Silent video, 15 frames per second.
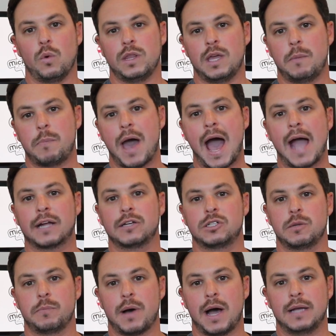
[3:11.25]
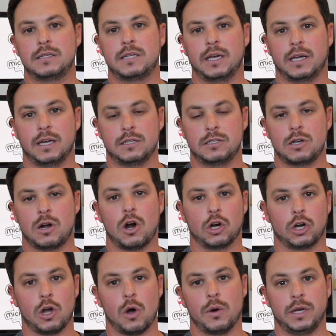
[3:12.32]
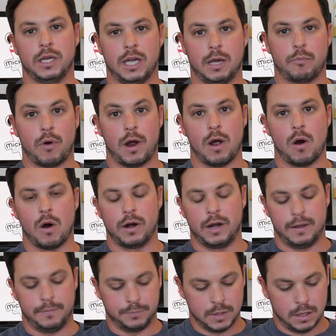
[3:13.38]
with a package to buy tickets are going to get priority.